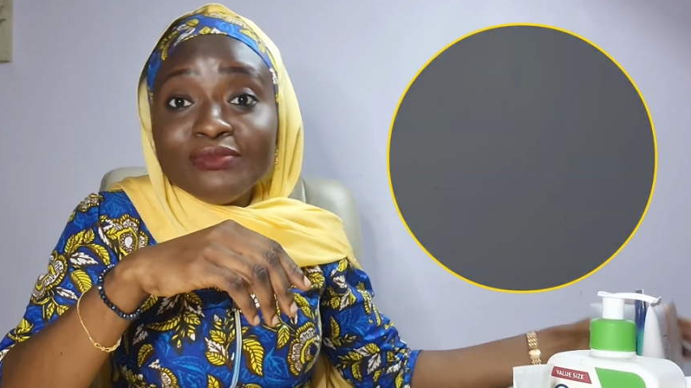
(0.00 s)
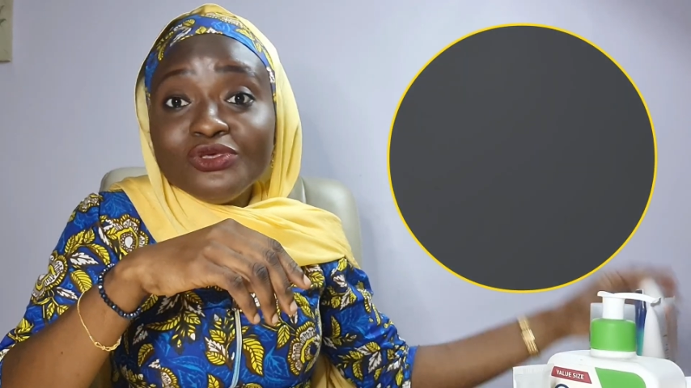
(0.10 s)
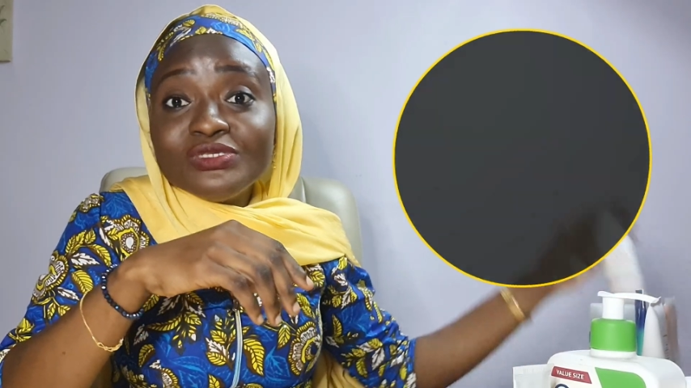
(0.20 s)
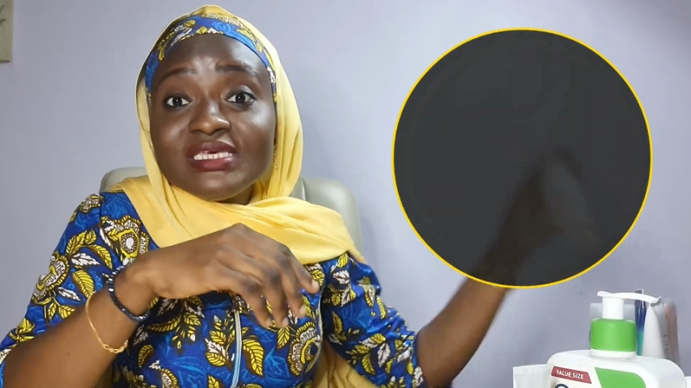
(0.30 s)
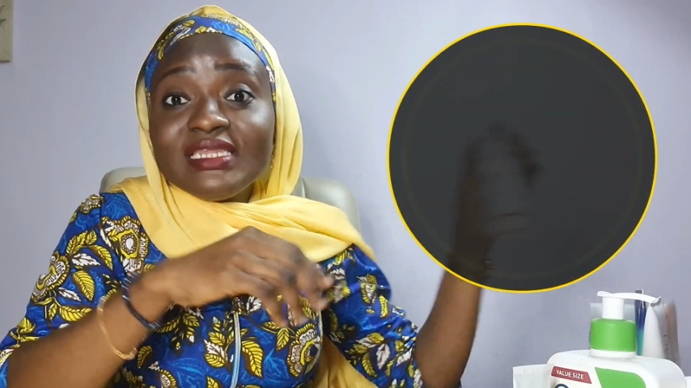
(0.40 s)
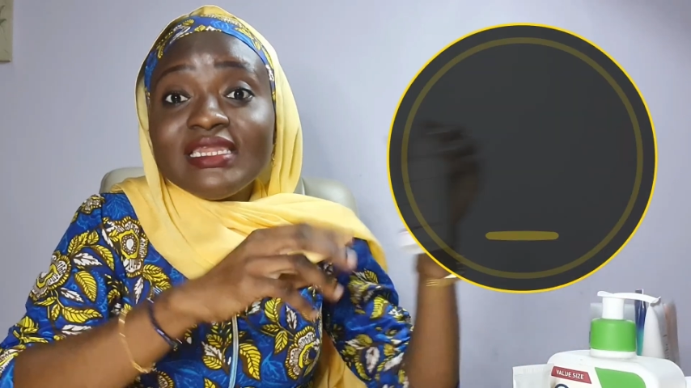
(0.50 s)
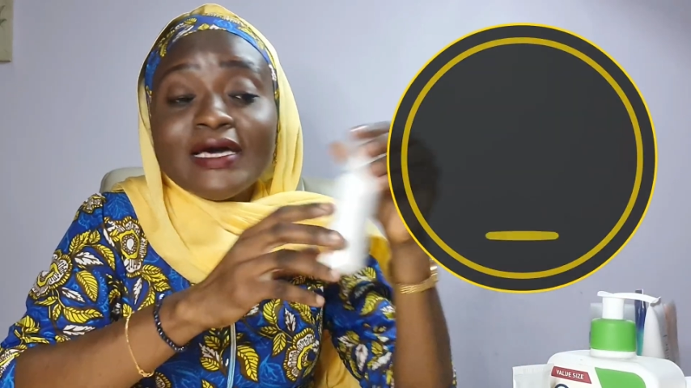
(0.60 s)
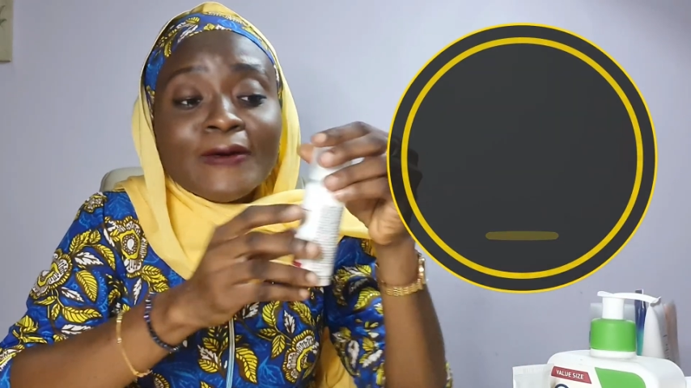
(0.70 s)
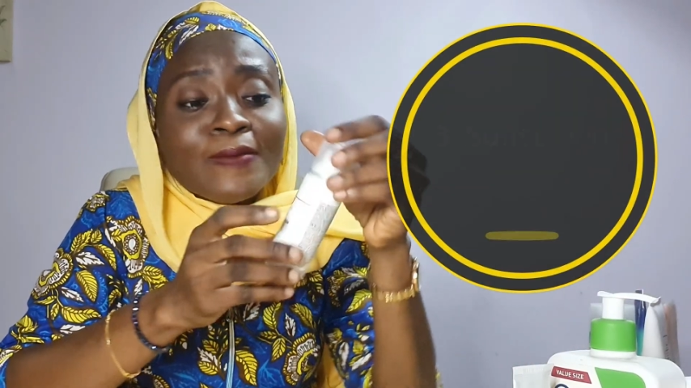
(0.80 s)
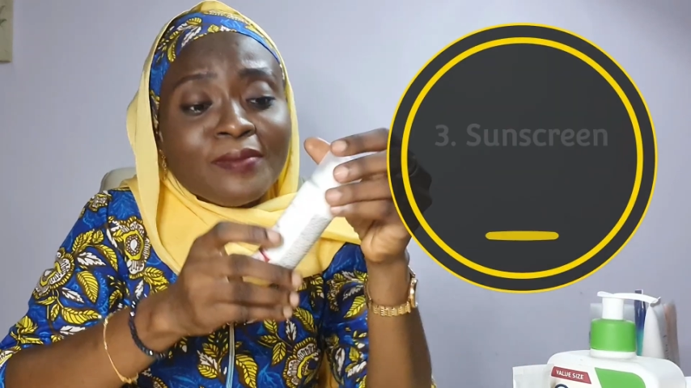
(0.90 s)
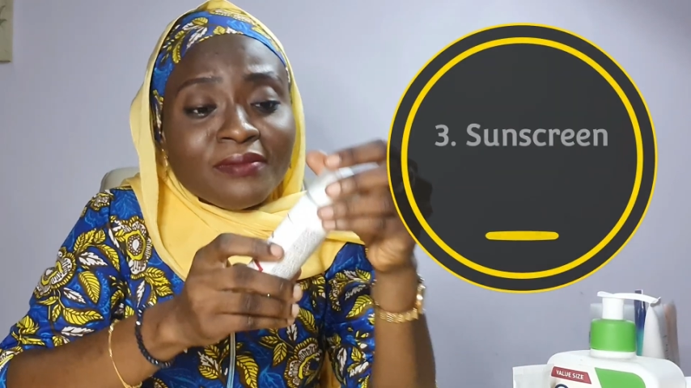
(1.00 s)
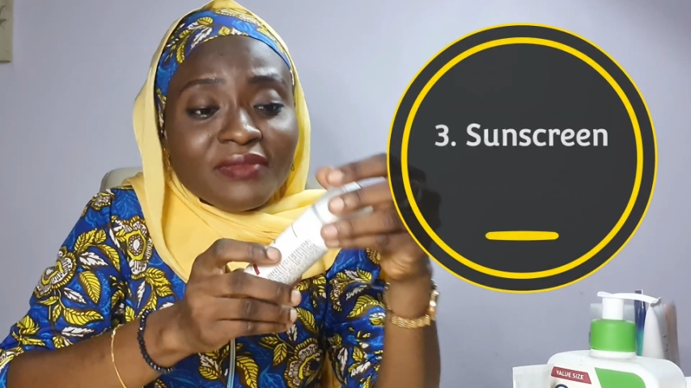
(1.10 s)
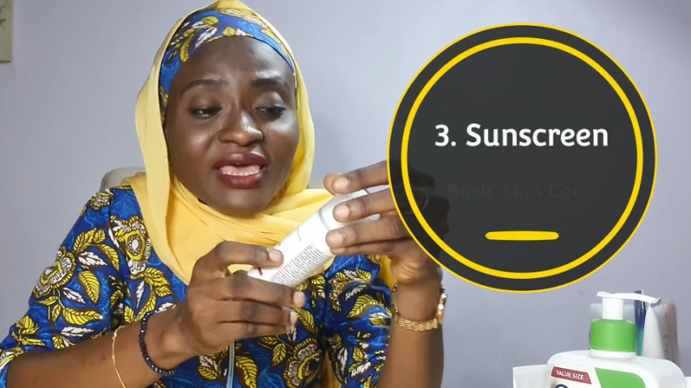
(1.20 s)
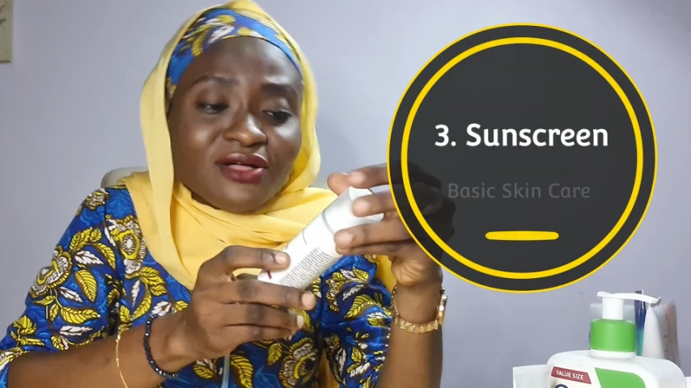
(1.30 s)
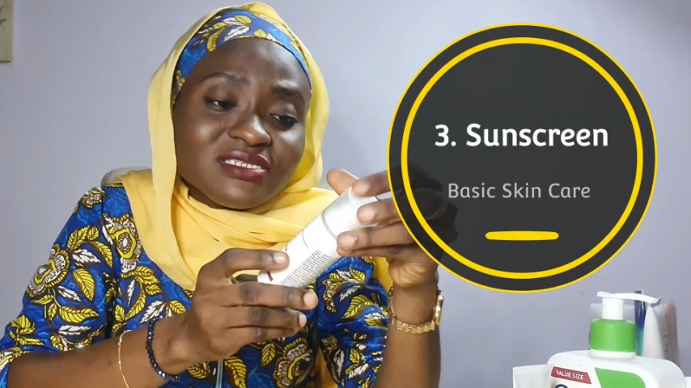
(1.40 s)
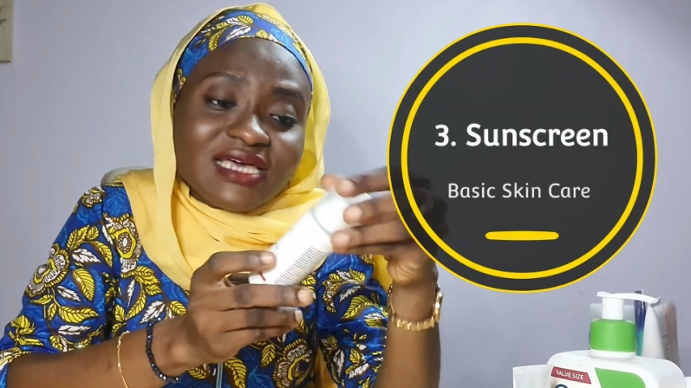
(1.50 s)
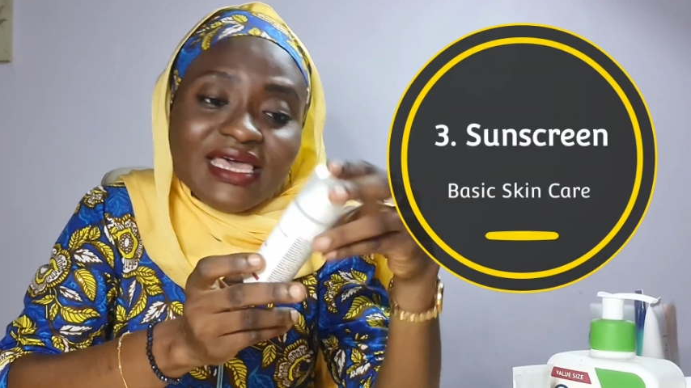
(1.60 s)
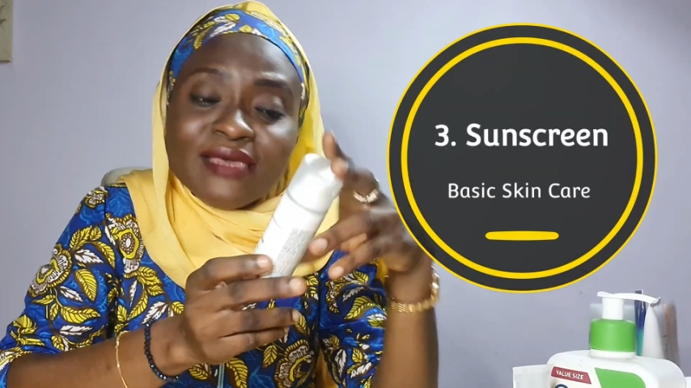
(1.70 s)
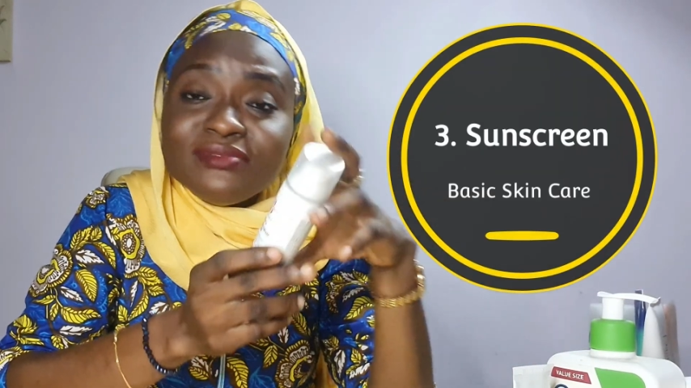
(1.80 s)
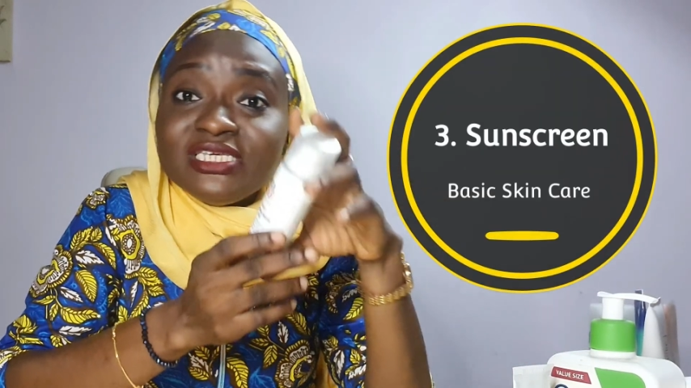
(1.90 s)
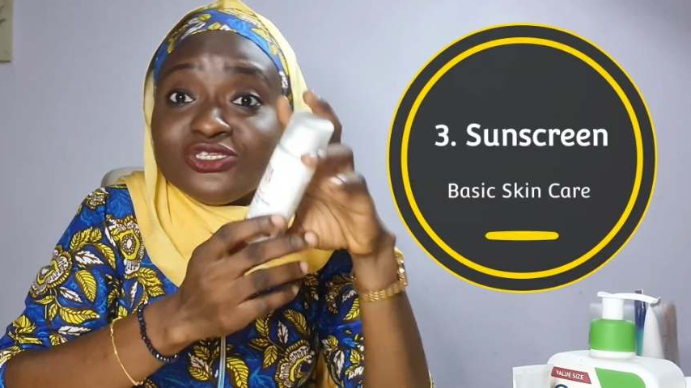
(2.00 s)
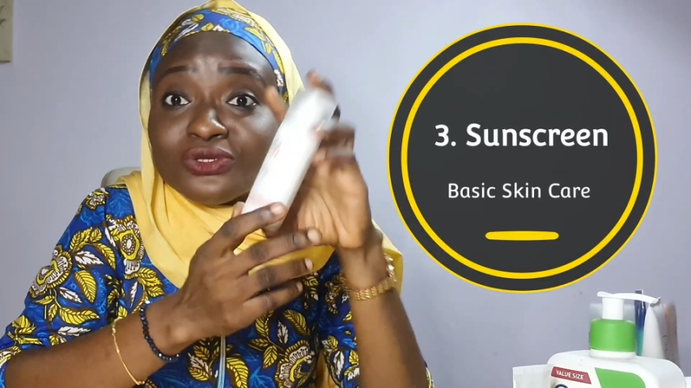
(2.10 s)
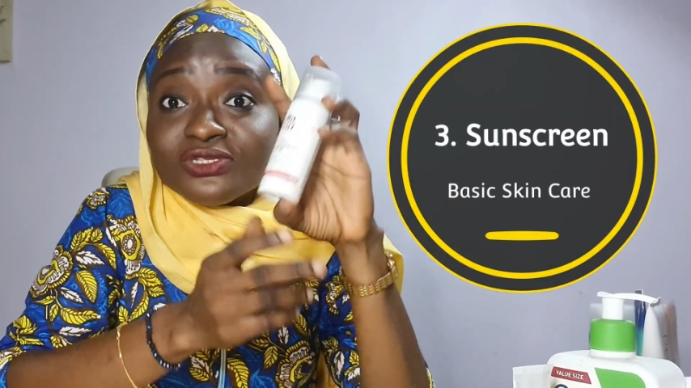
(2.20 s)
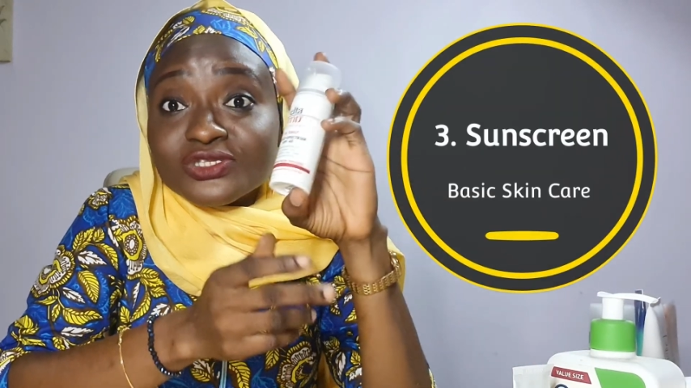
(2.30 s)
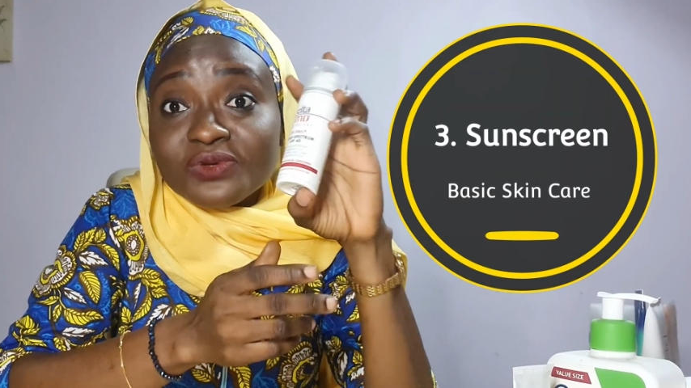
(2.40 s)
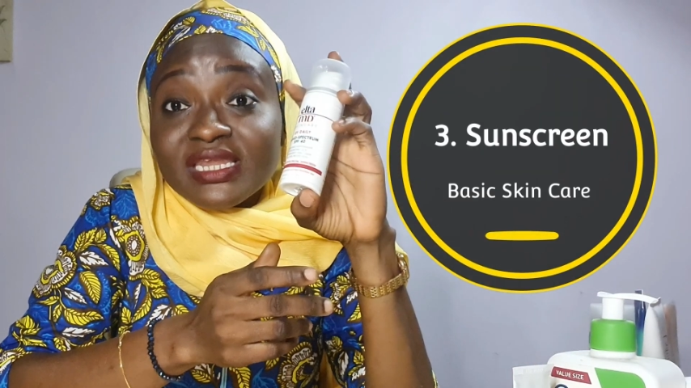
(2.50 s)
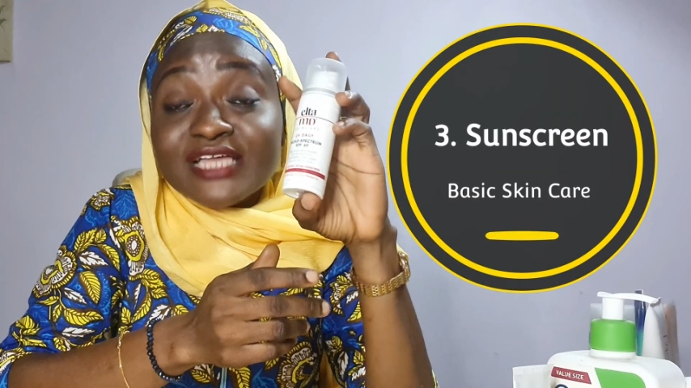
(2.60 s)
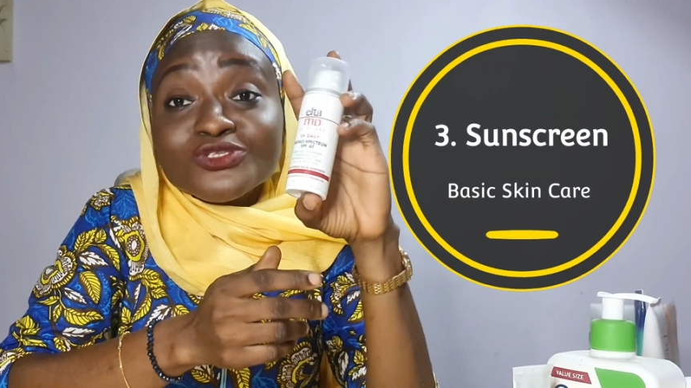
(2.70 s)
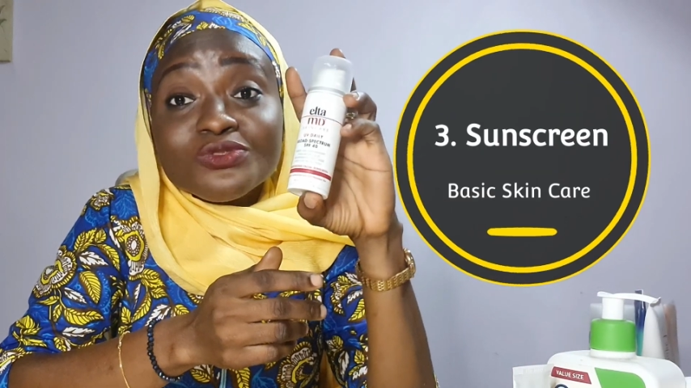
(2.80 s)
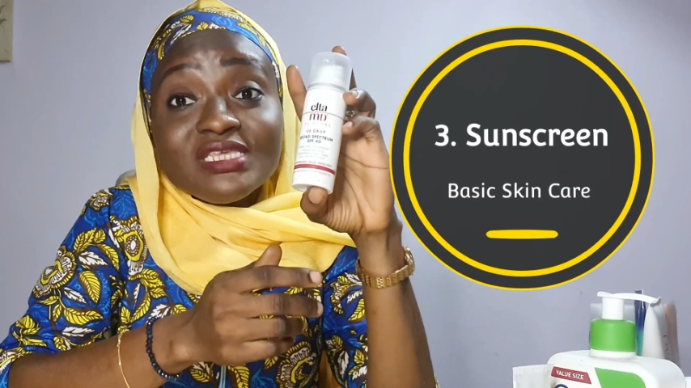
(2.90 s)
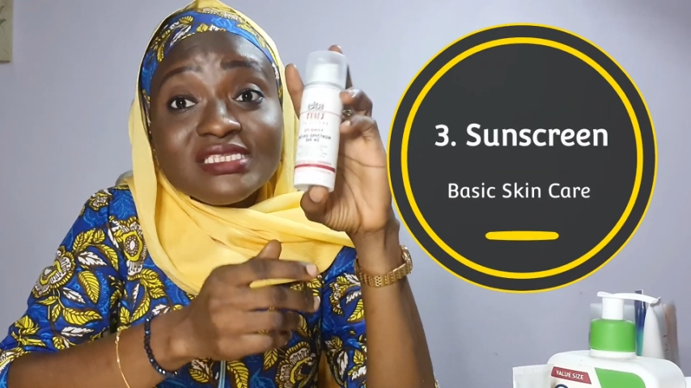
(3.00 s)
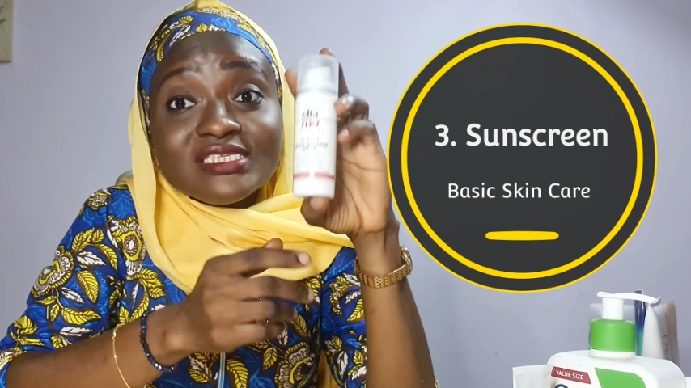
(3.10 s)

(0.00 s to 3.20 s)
I'm using Elta Md Sunscreen. And so this